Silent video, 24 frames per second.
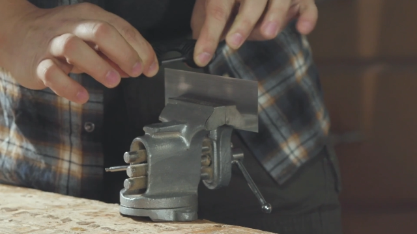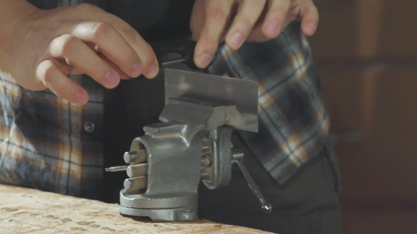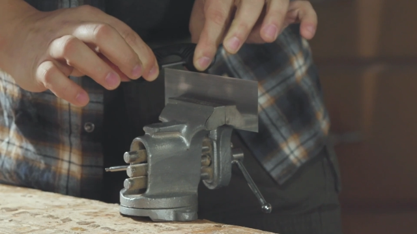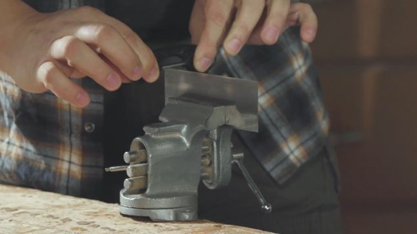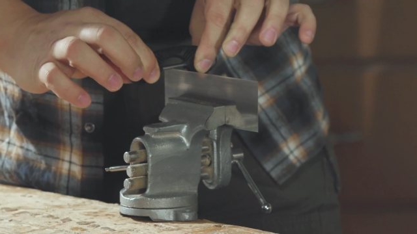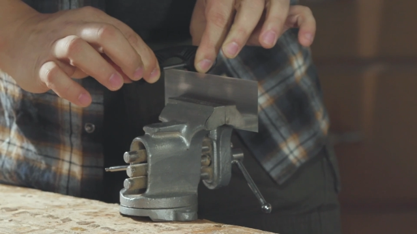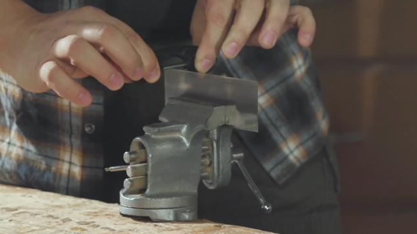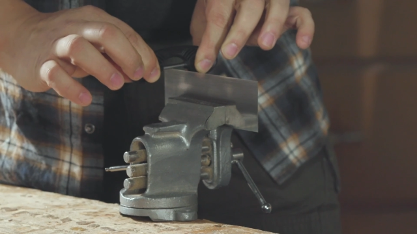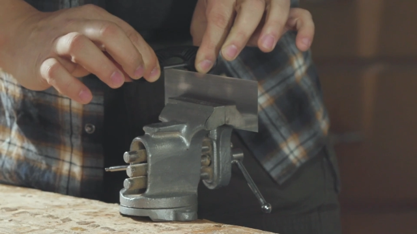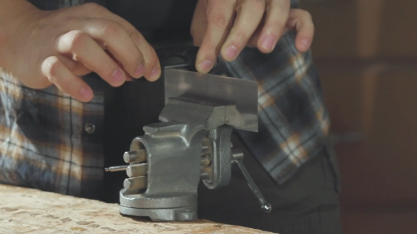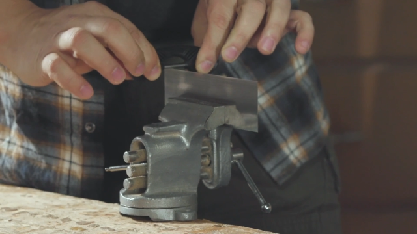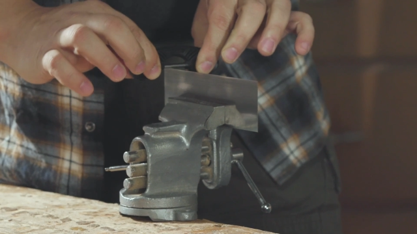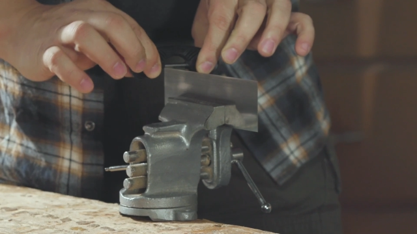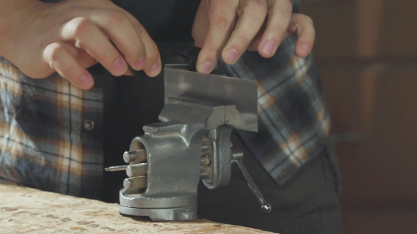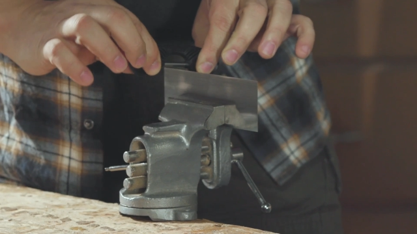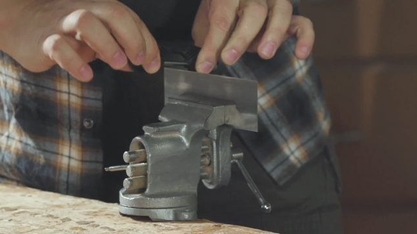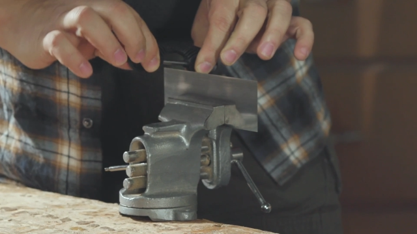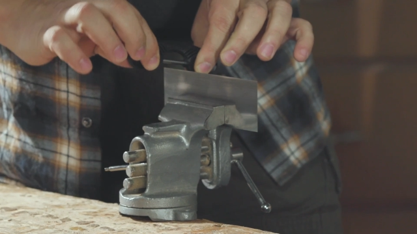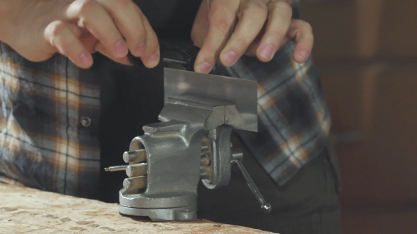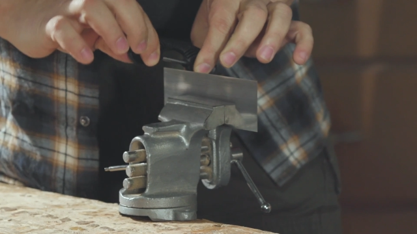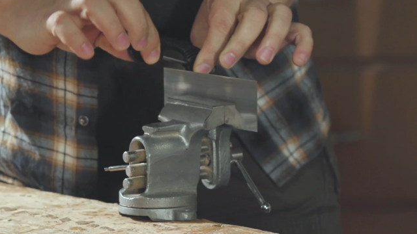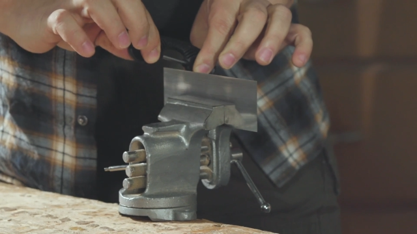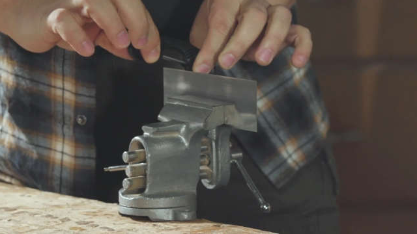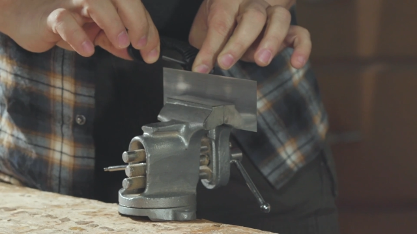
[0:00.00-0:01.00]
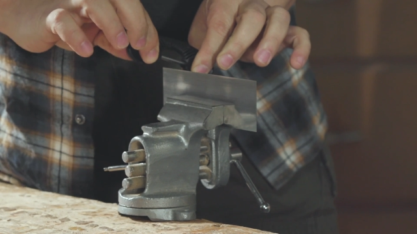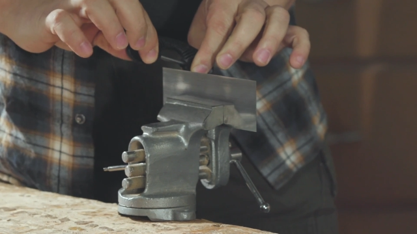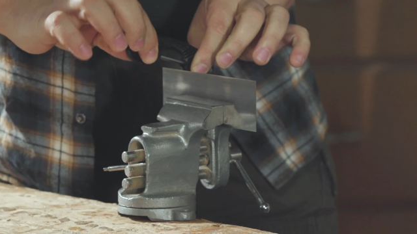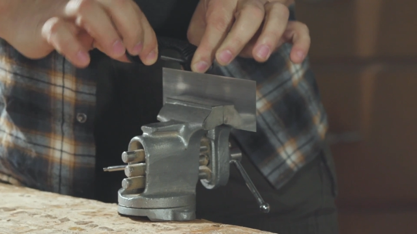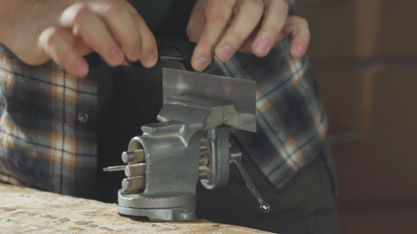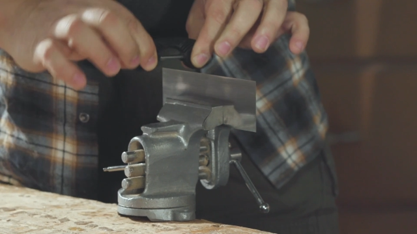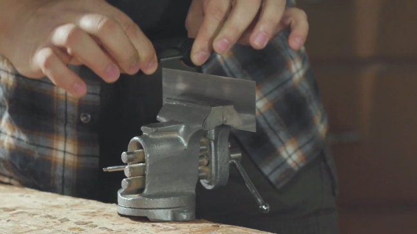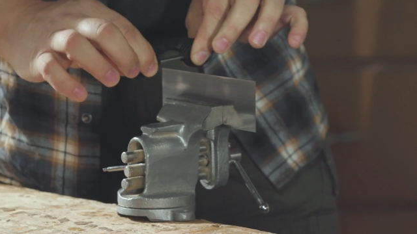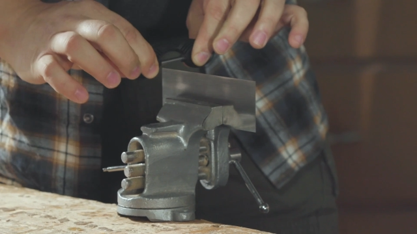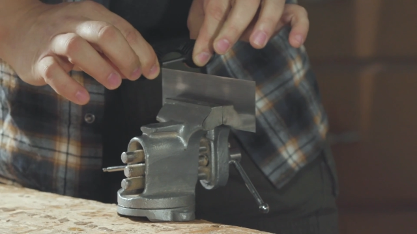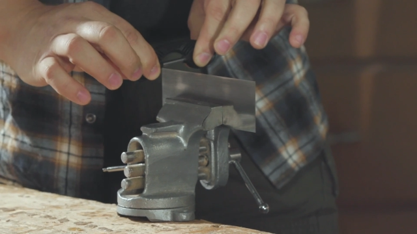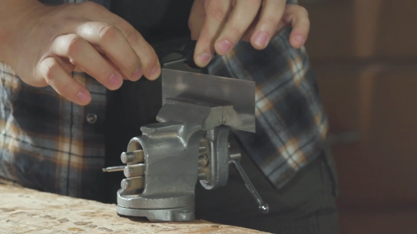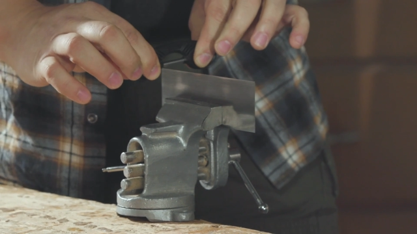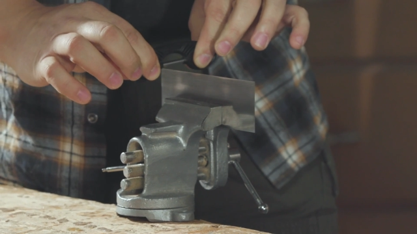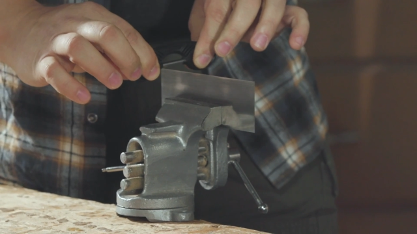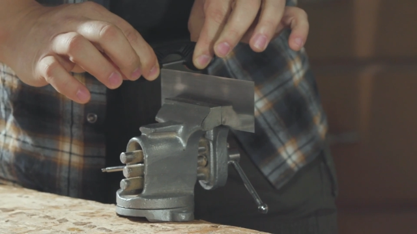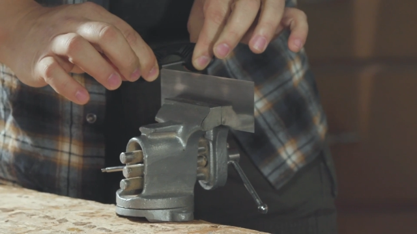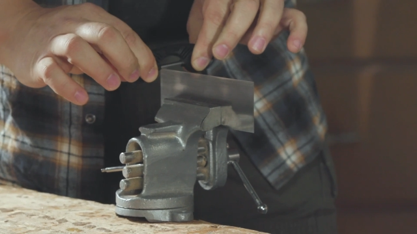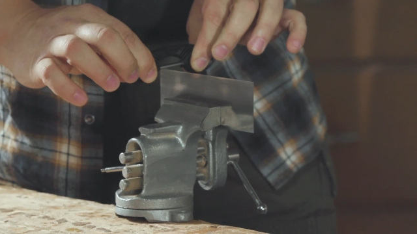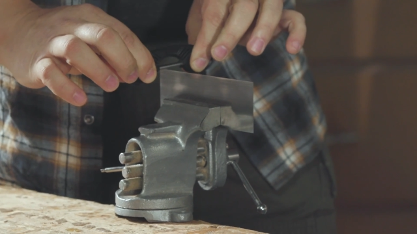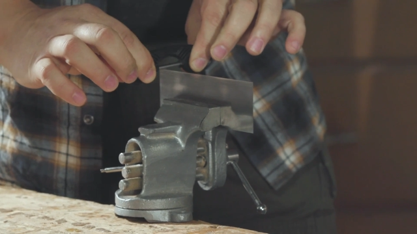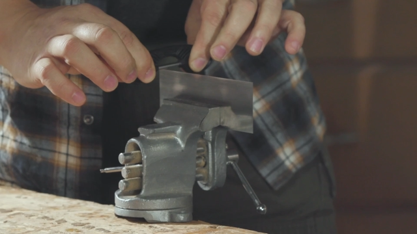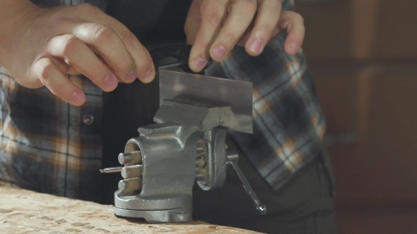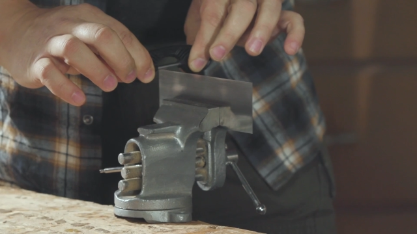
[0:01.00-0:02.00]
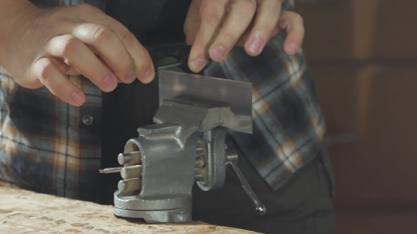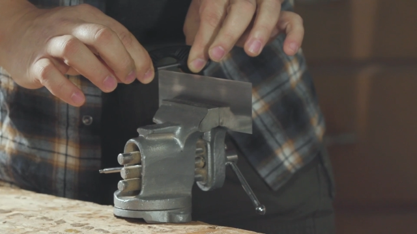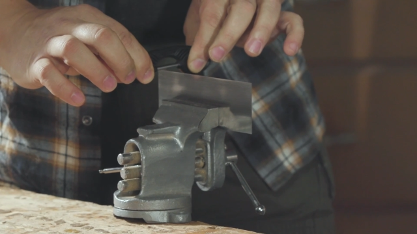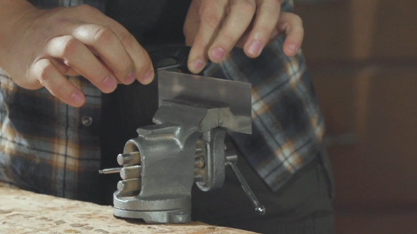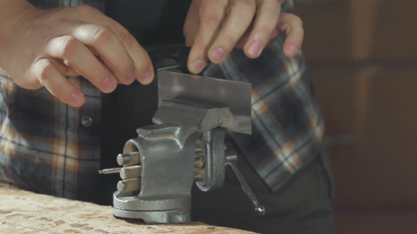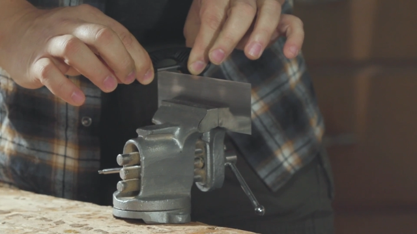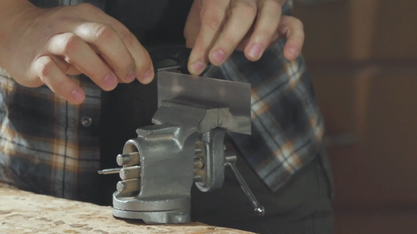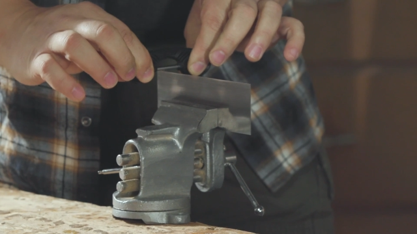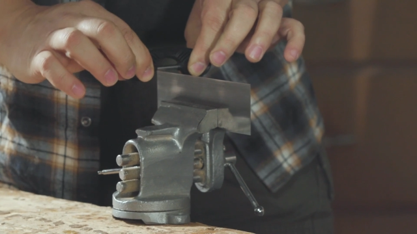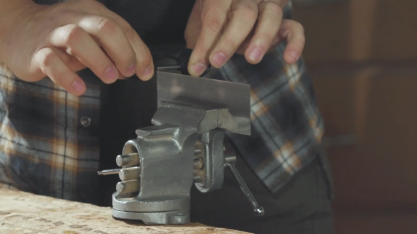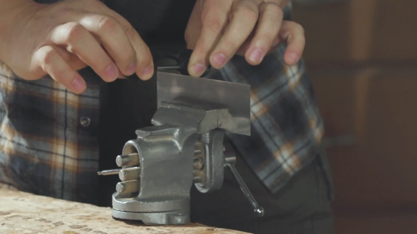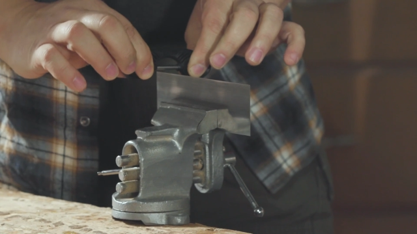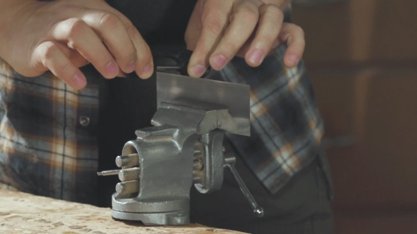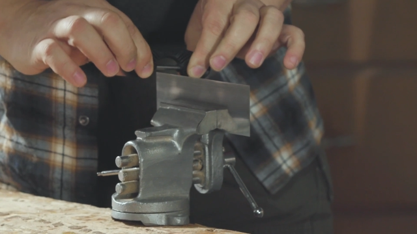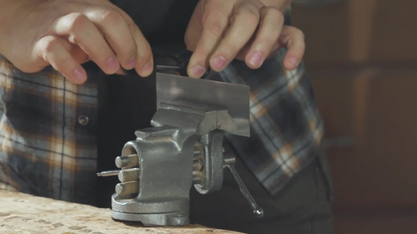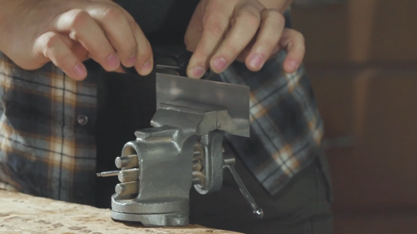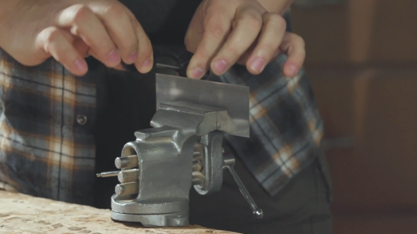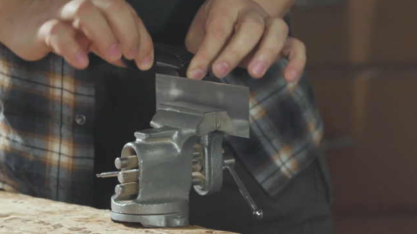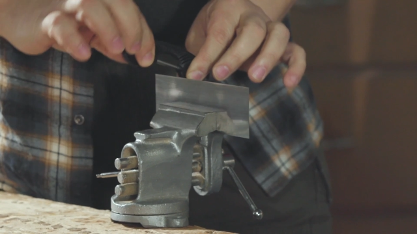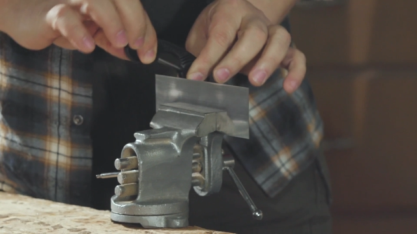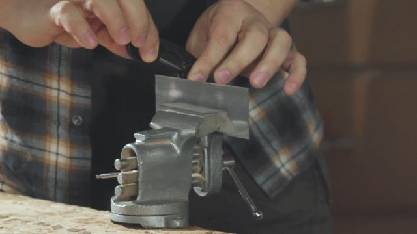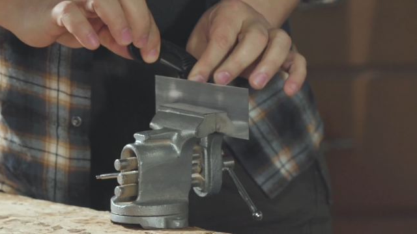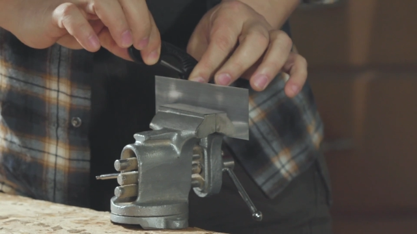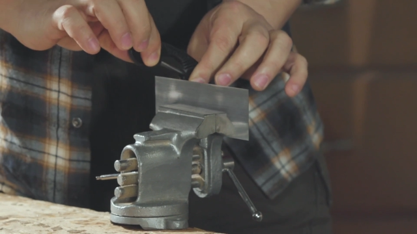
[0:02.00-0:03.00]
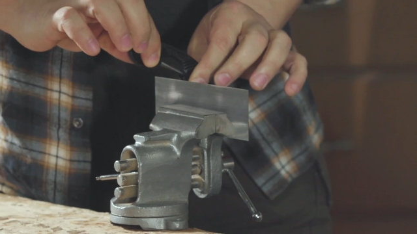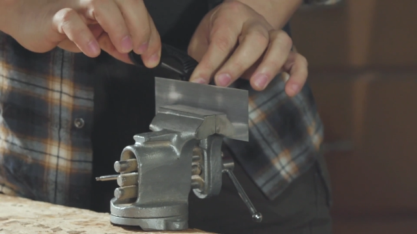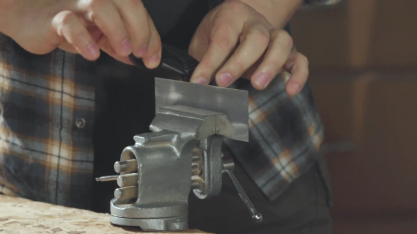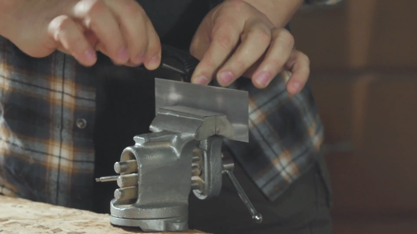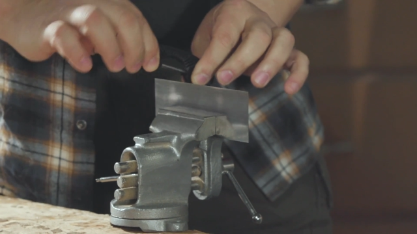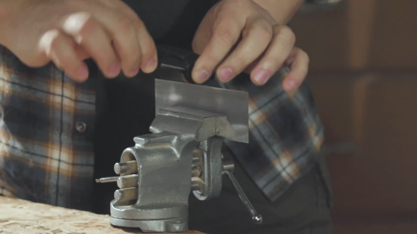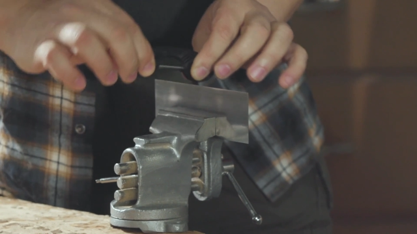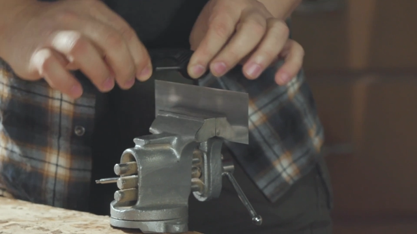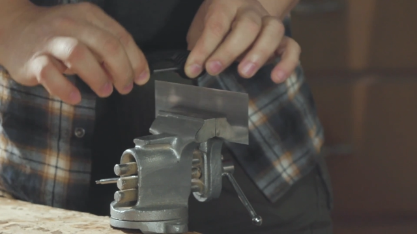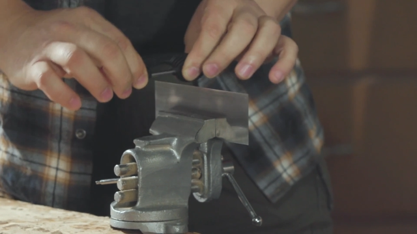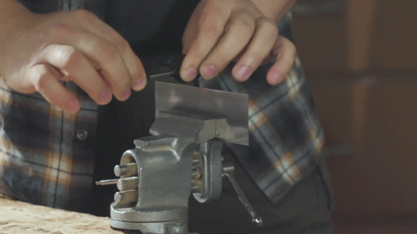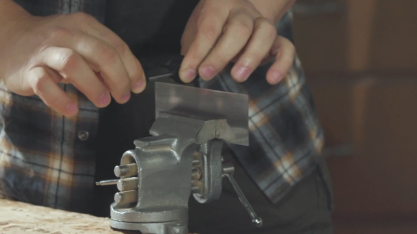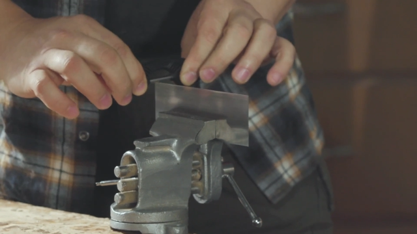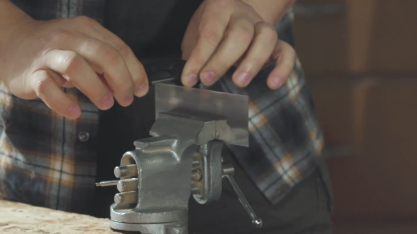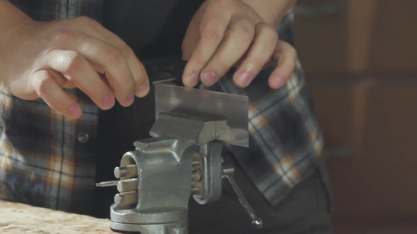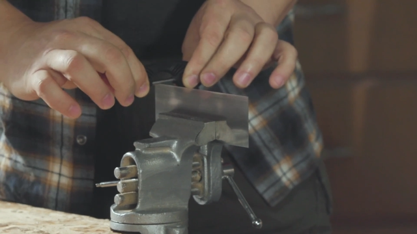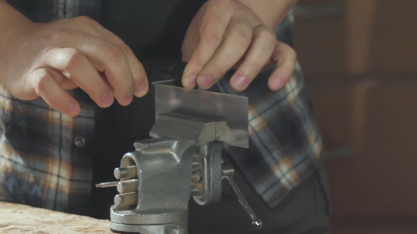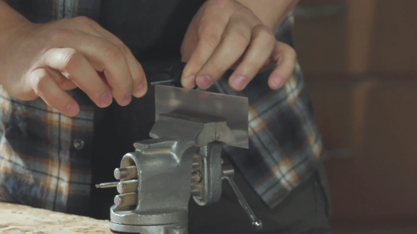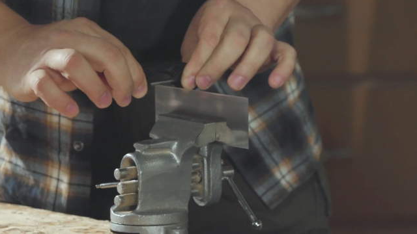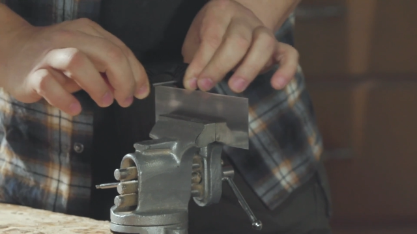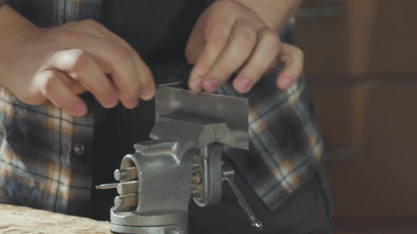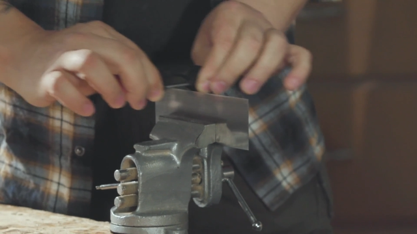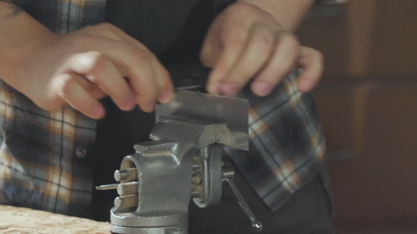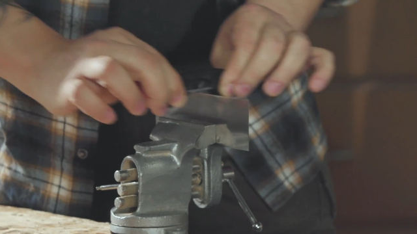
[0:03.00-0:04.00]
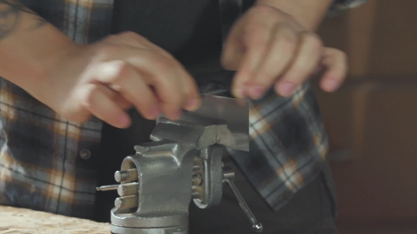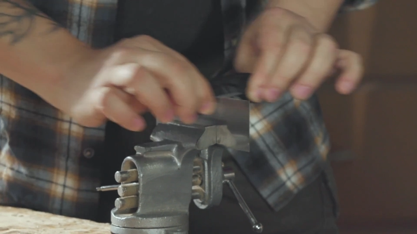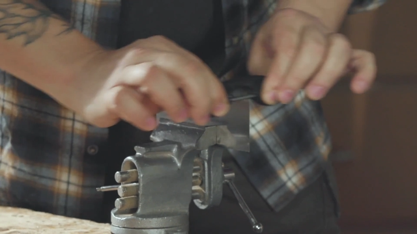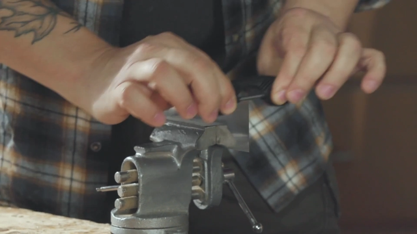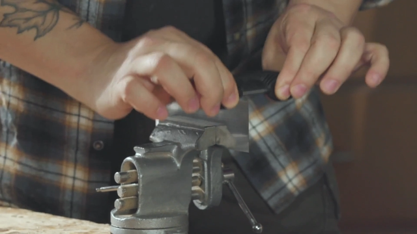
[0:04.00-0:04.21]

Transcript: No face is visible, so there are no lips to read.